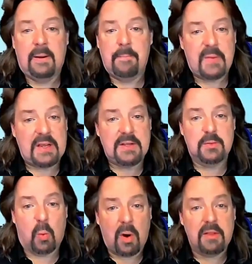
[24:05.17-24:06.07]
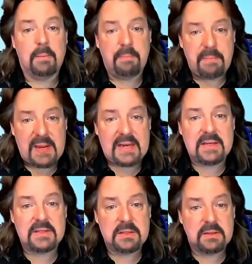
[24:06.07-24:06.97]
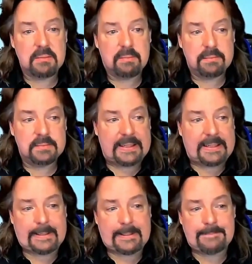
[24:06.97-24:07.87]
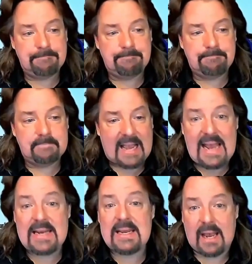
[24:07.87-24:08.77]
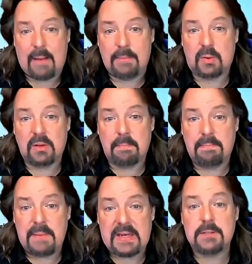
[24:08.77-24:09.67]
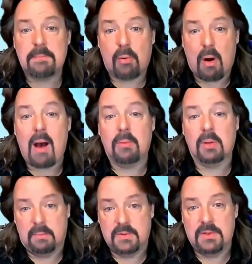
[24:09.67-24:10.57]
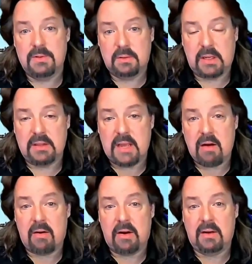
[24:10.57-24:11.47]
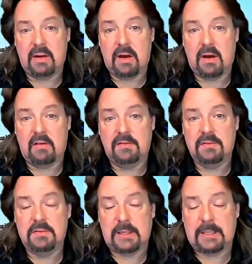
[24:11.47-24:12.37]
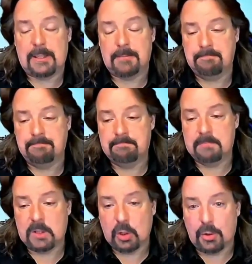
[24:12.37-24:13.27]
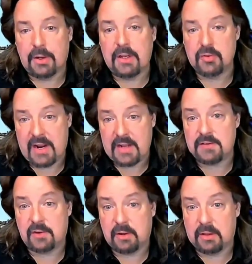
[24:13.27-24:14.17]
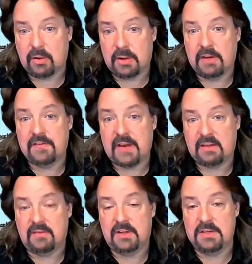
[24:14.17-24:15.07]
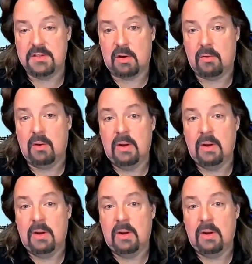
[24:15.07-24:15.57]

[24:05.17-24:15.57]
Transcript: is one of the biggest uh, handicaps, one of the biggest problems in the area of um, learning transfer and learning effectiveness. So